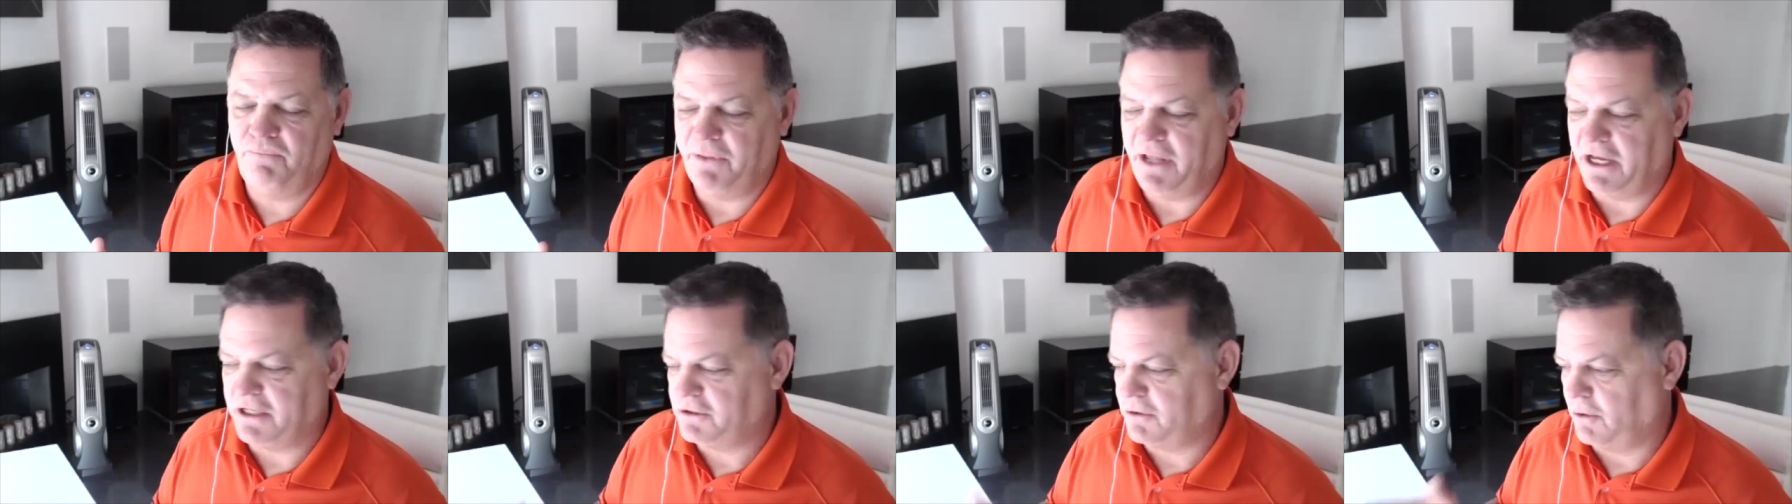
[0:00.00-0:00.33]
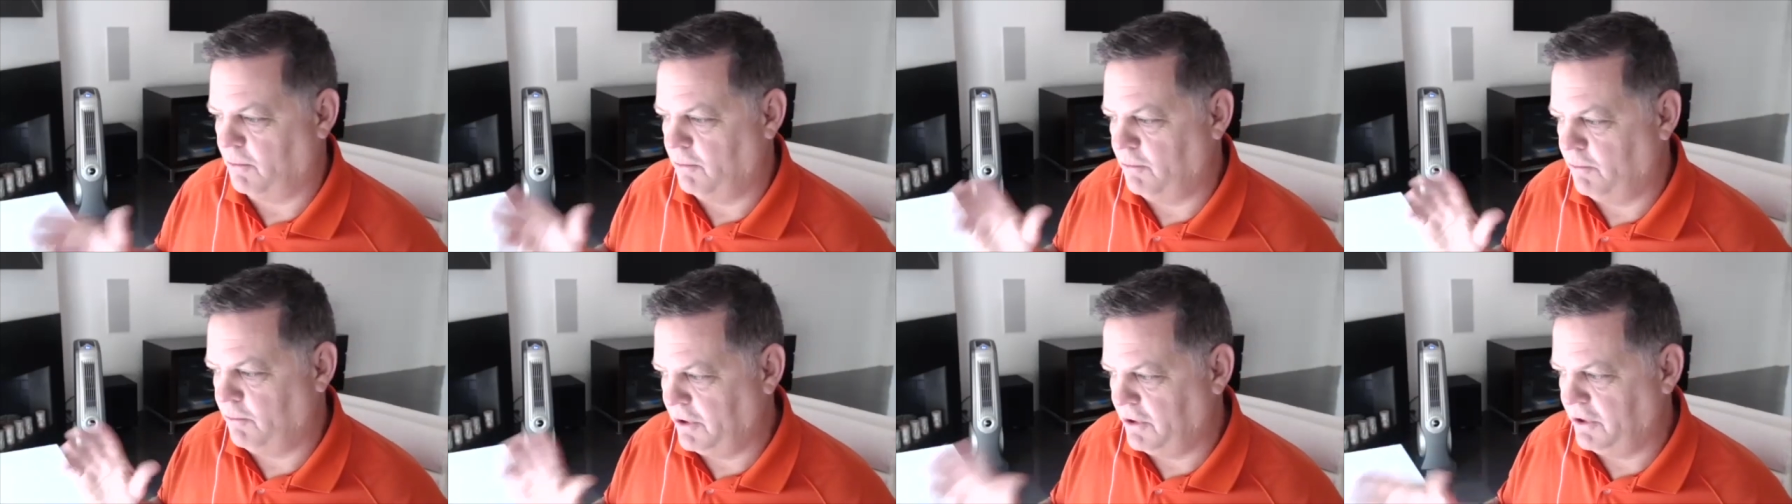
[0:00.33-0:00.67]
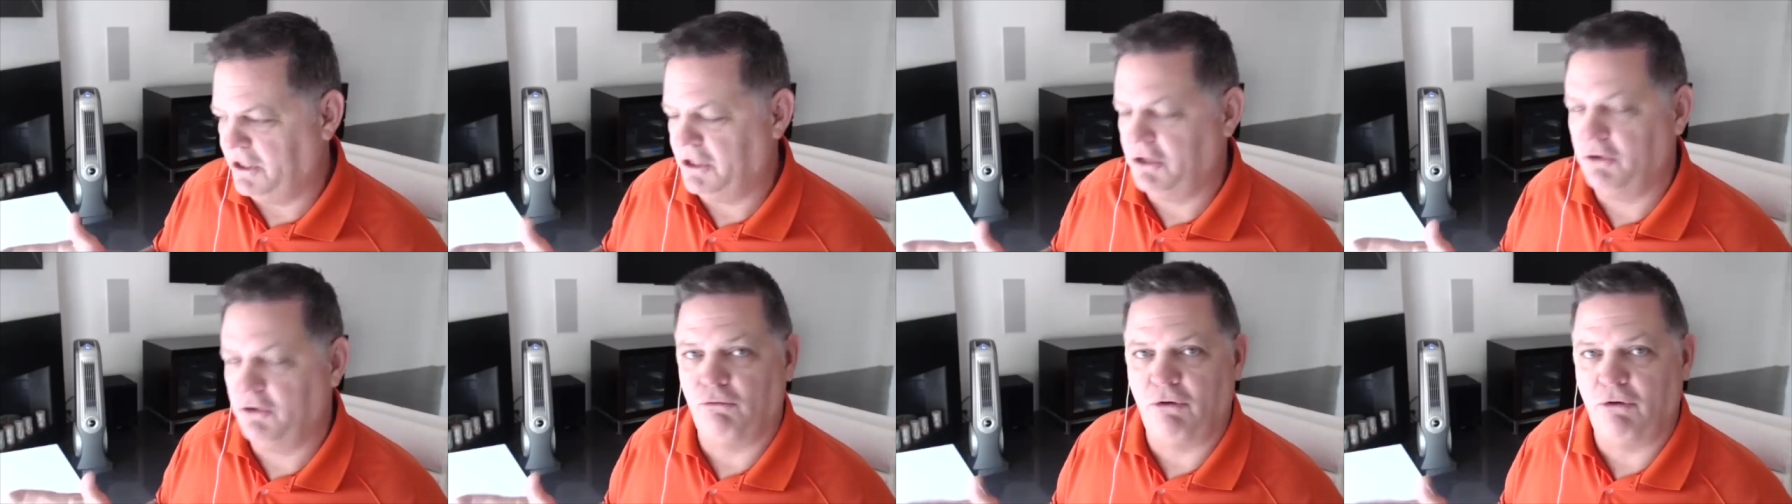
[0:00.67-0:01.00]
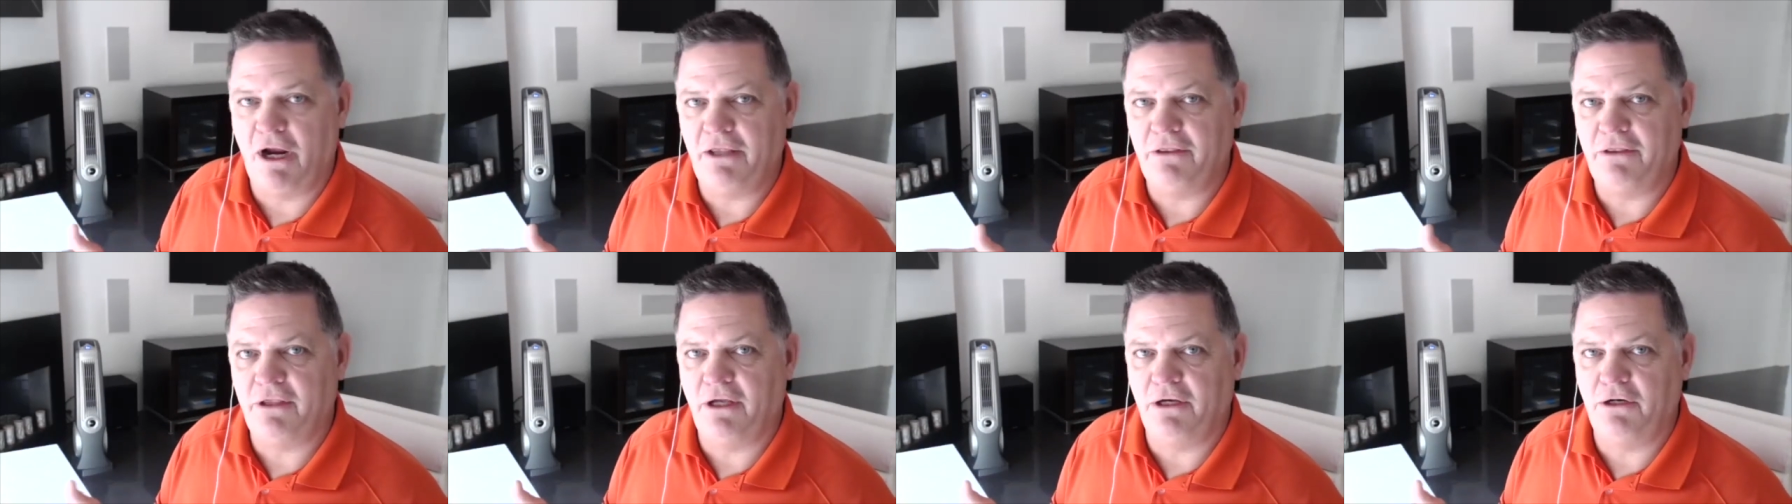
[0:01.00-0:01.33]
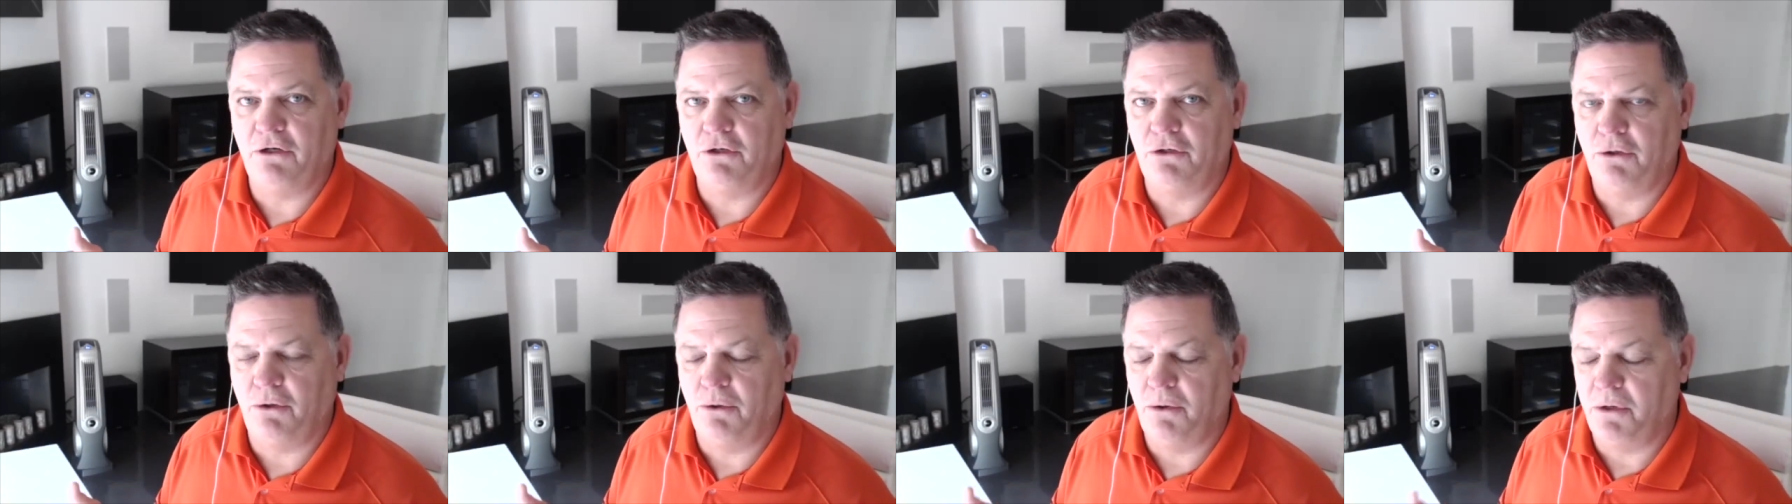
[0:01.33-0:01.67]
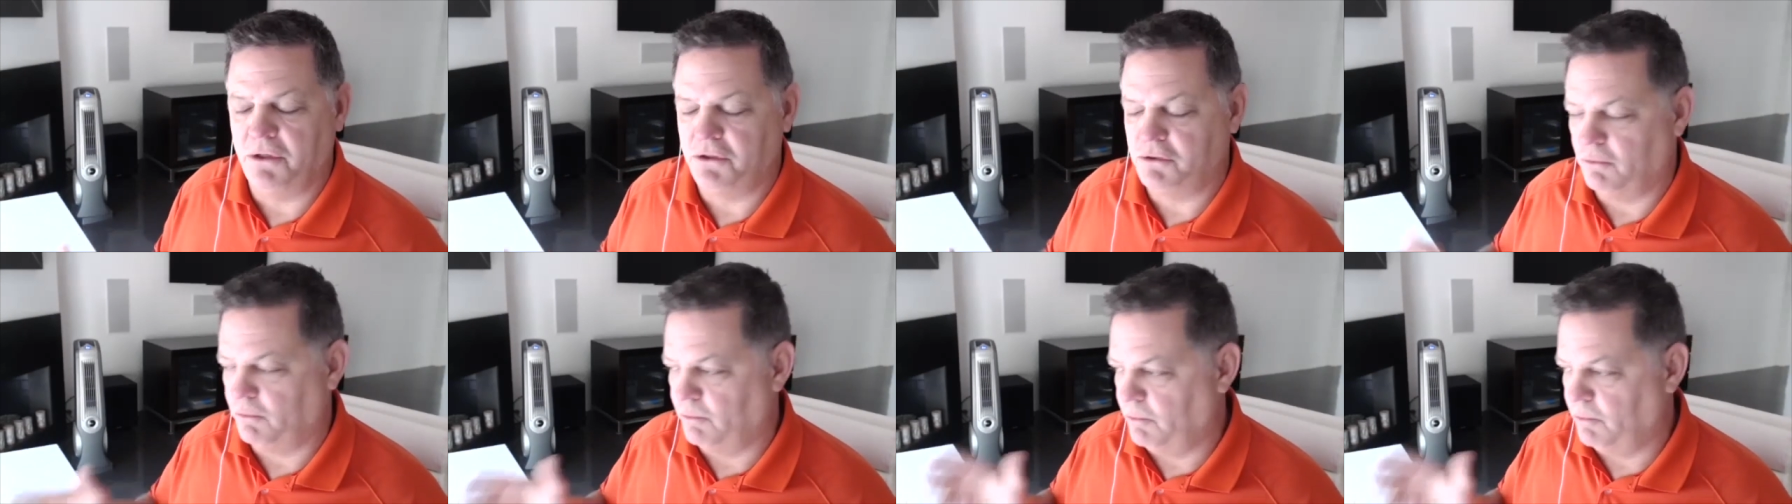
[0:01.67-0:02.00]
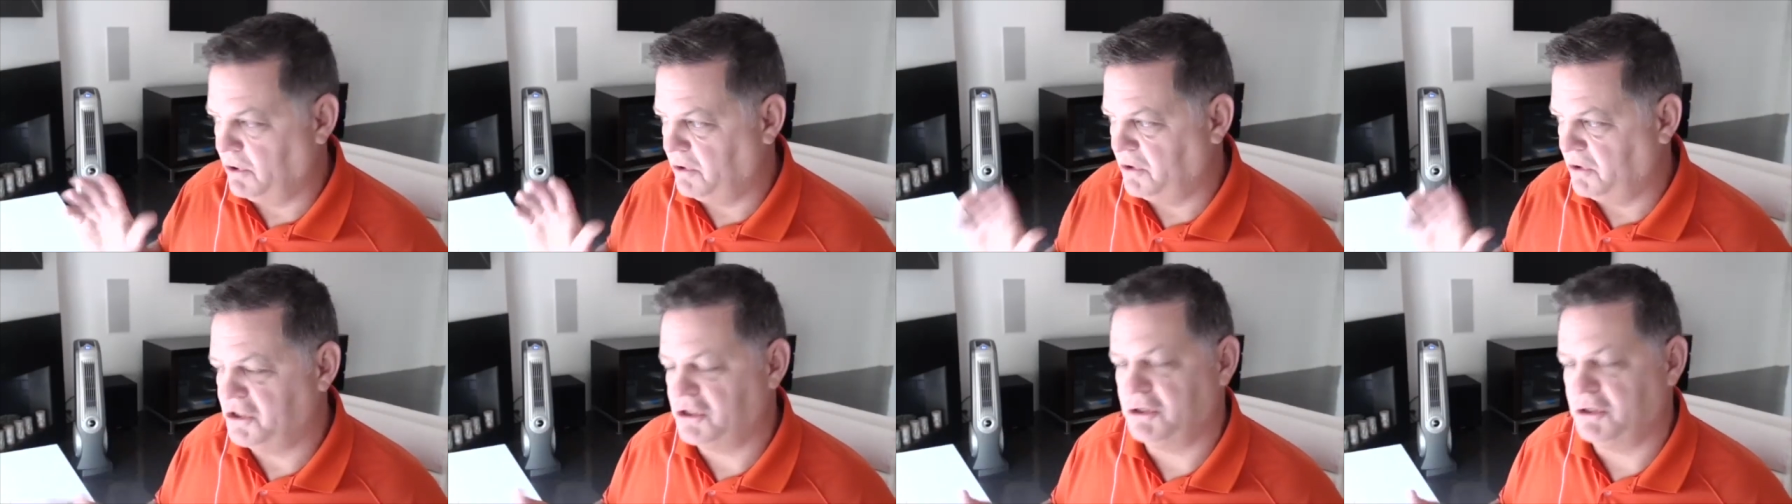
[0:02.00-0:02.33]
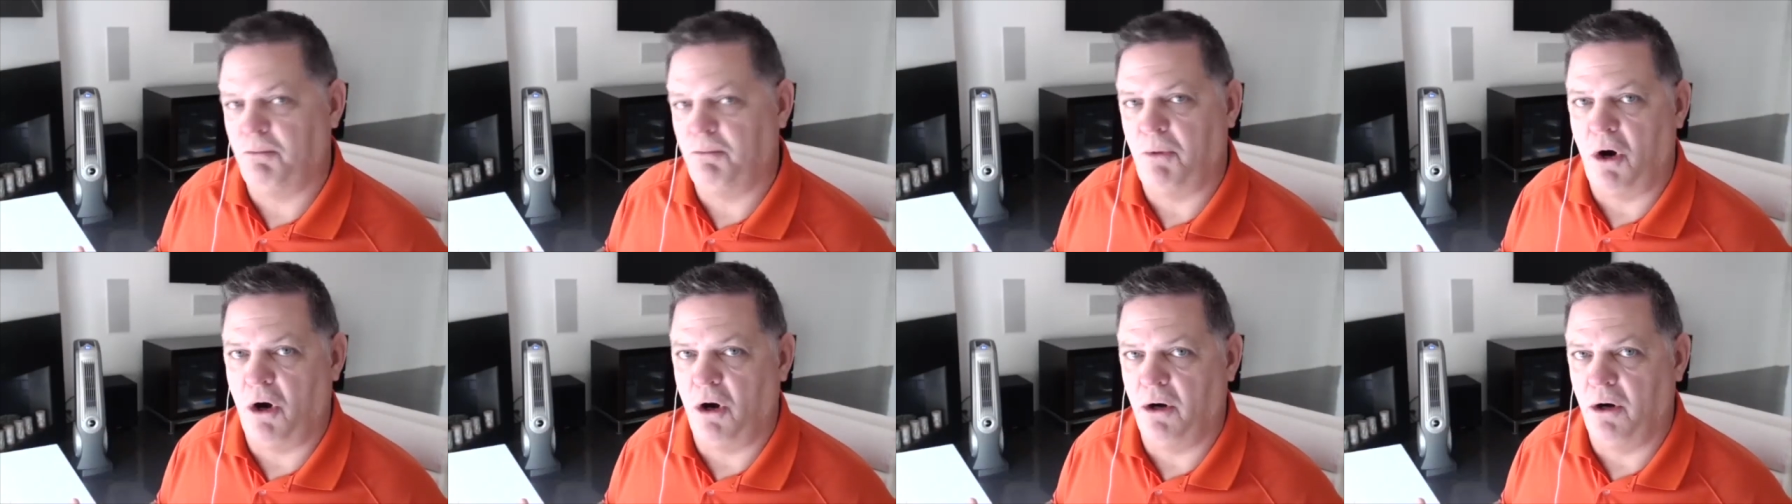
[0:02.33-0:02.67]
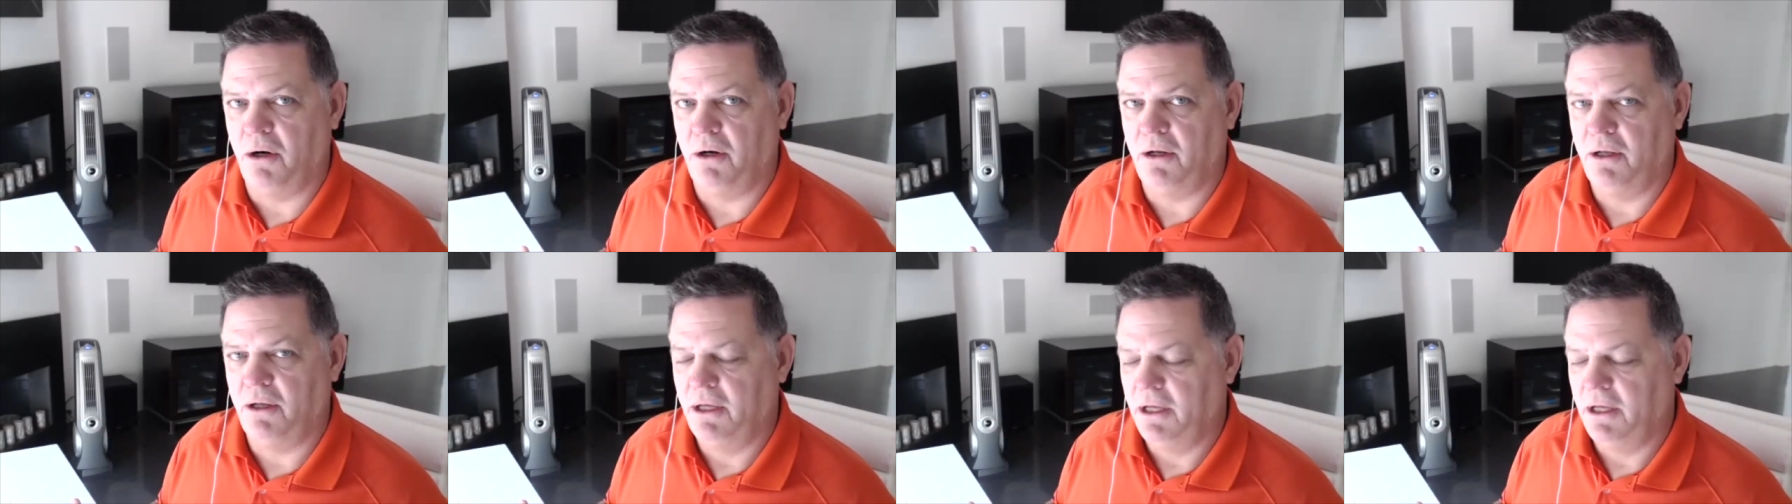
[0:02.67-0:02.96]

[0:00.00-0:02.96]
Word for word: that's a really great thing to do. It's really smart.